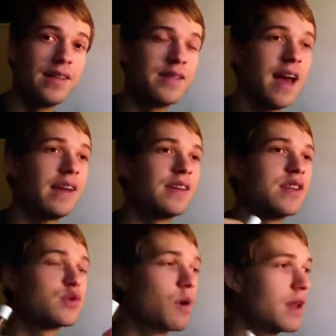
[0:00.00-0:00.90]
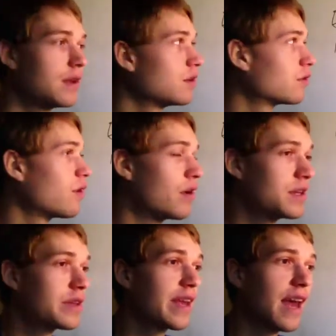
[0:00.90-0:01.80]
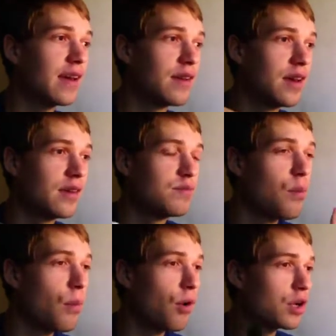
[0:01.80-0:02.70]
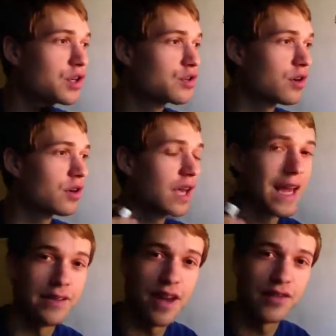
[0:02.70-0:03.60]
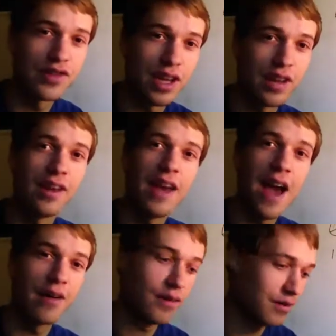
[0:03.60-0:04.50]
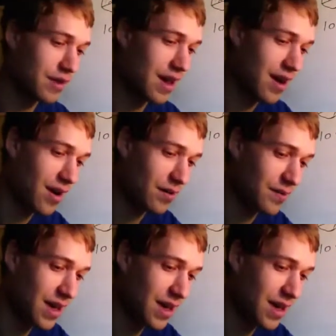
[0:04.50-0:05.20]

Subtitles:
that is when you're going to get moisture condensing out of the air.